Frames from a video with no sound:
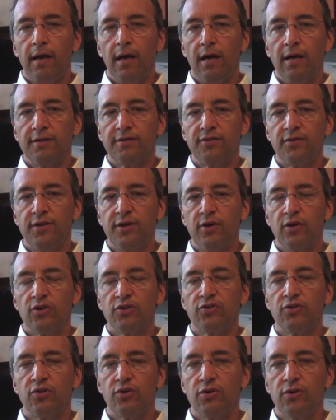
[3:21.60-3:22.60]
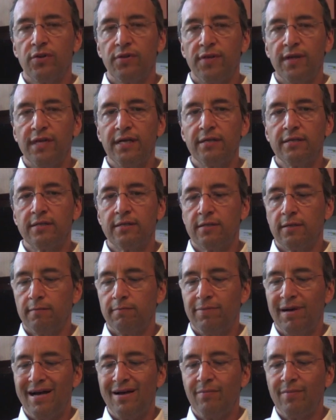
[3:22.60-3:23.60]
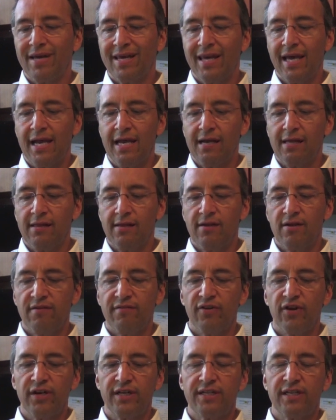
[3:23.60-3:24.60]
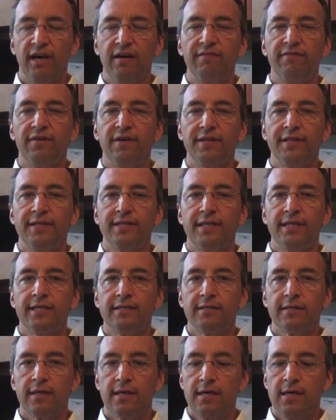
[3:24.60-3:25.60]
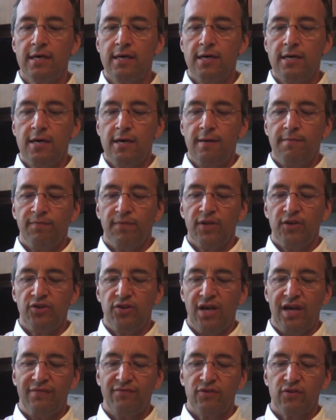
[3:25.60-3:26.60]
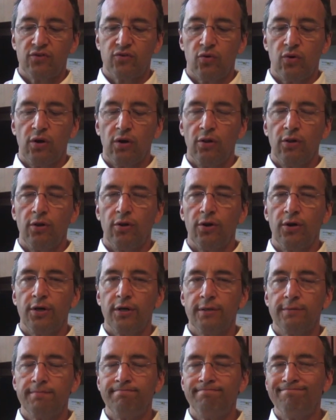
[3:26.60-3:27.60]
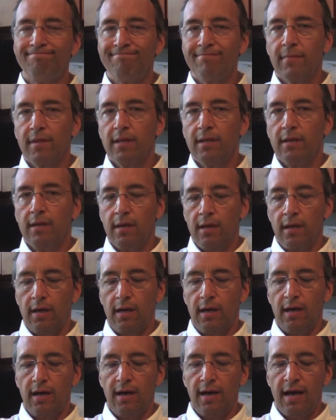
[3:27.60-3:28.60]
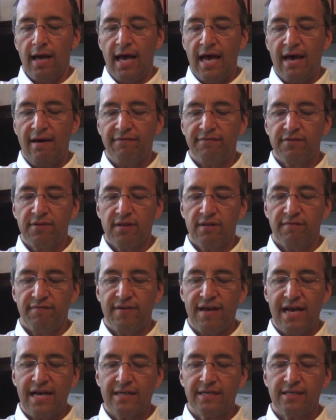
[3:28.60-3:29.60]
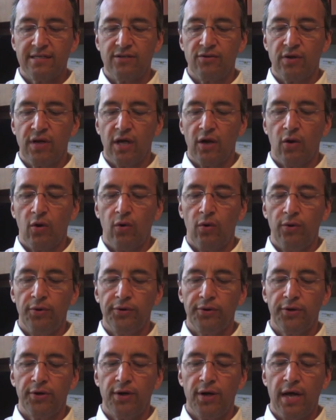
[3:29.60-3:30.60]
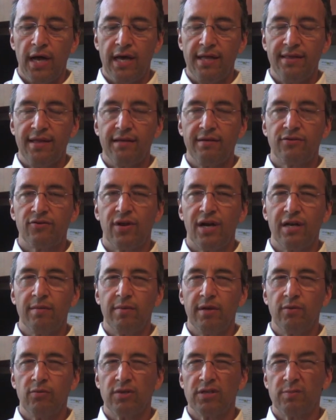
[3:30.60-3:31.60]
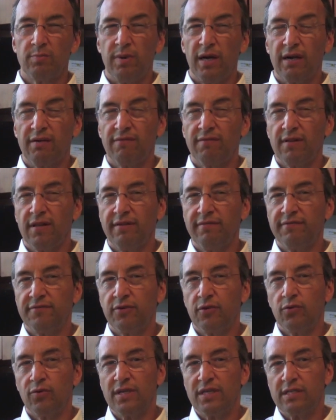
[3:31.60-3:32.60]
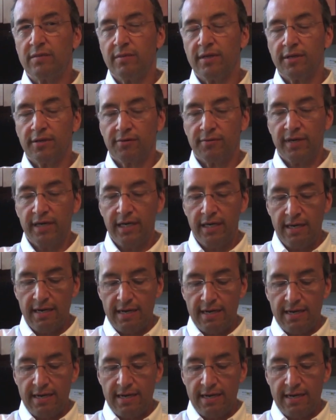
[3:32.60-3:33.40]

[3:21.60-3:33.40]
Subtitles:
So there are certain things biomechanically that are very tough on the disc that you have to sort of learn after the fact as you get older, and then try to be respectful of to a reasonable degree.